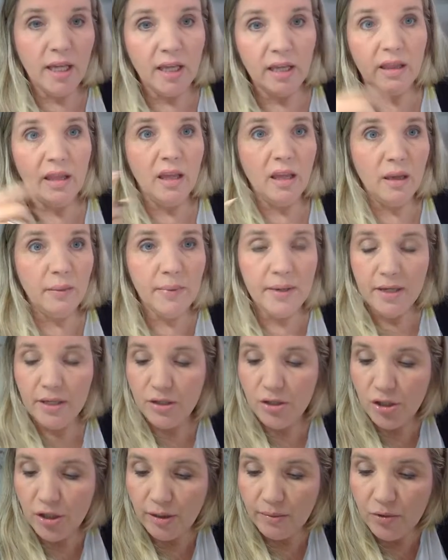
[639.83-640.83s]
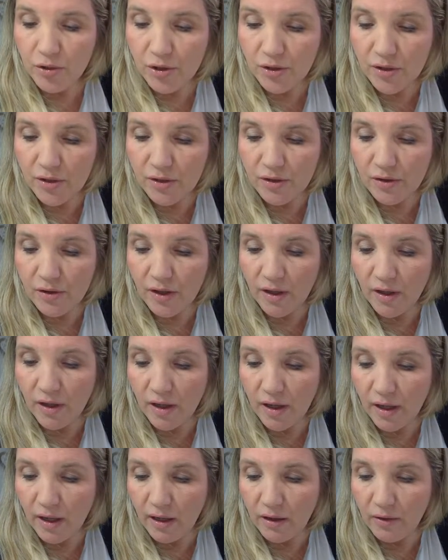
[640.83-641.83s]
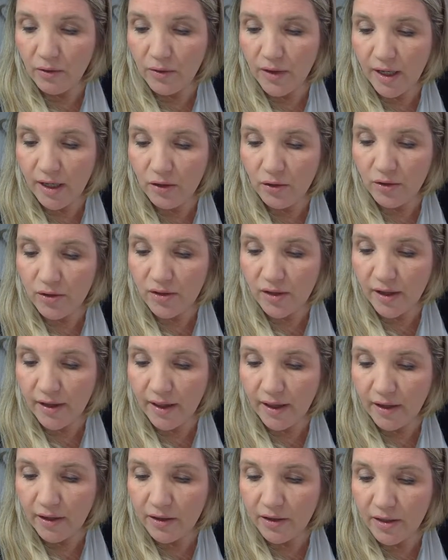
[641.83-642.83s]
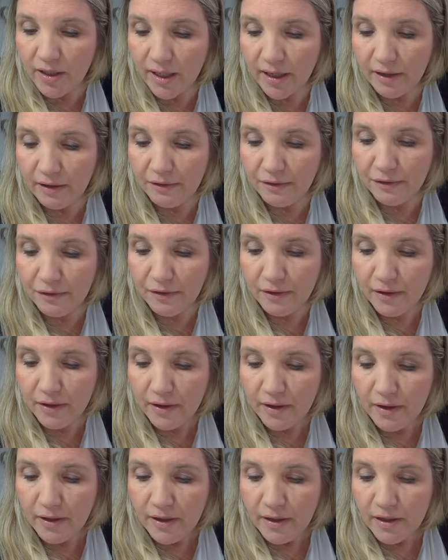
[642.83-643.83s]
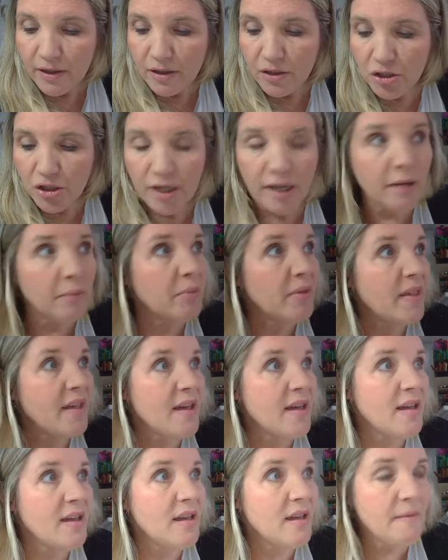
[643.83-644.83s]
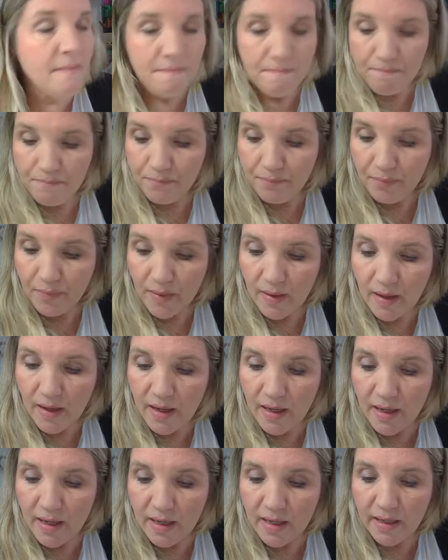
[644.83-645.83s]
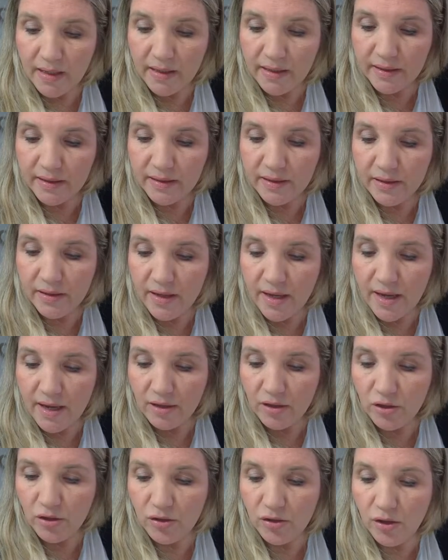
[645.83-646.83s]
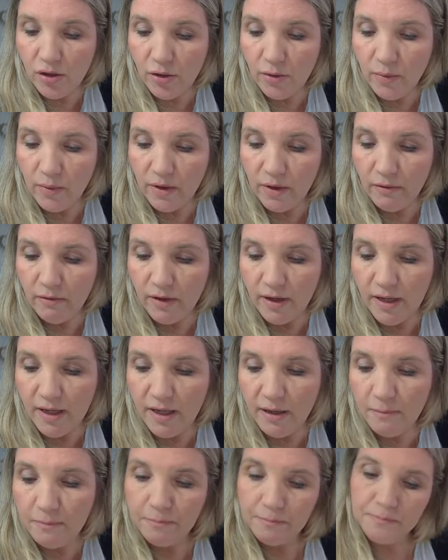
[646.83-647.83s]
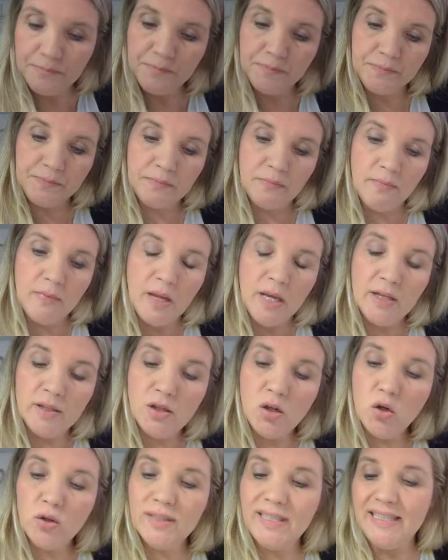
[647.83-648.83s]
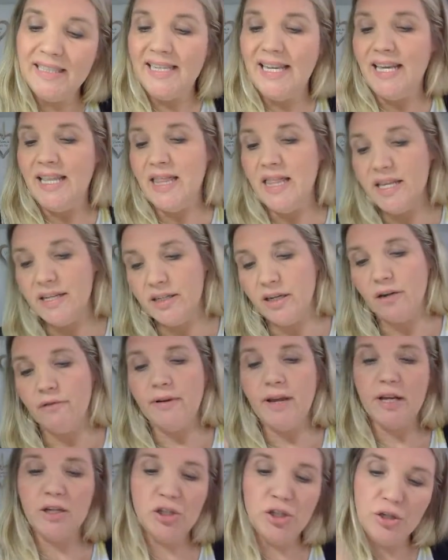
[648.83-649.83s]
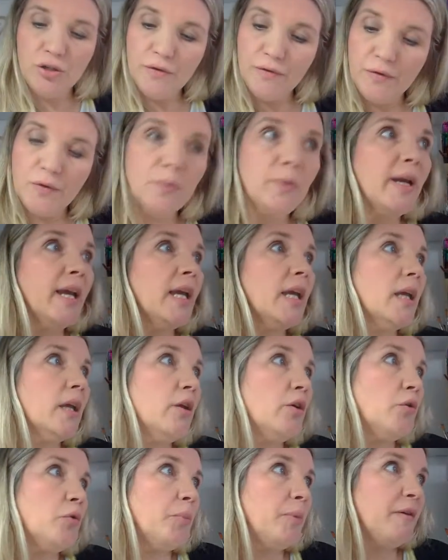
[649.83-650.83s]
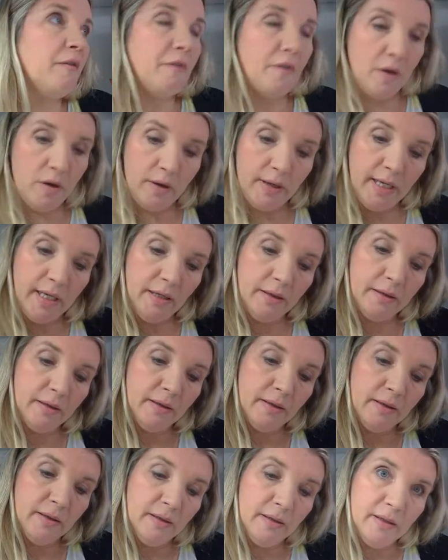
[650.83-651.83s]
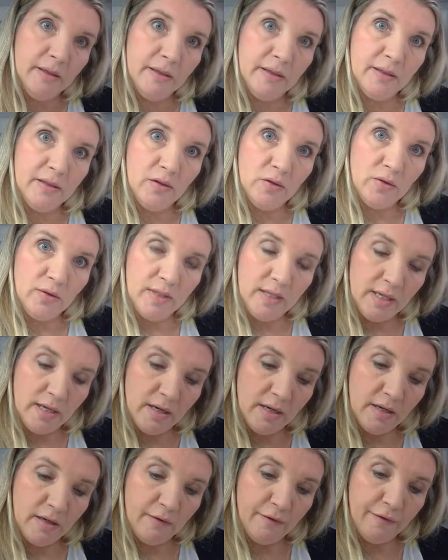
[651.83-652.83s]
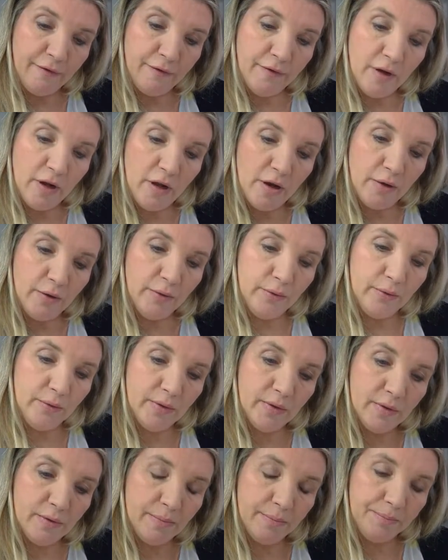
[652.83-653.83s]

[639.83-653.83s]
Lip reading: at the image. I'm just thinking, oh, that looks like that could have shape there. And yeah, just going with it really. As long as it's in the direction of the wing, you'll be fine. As long as it kind of flows.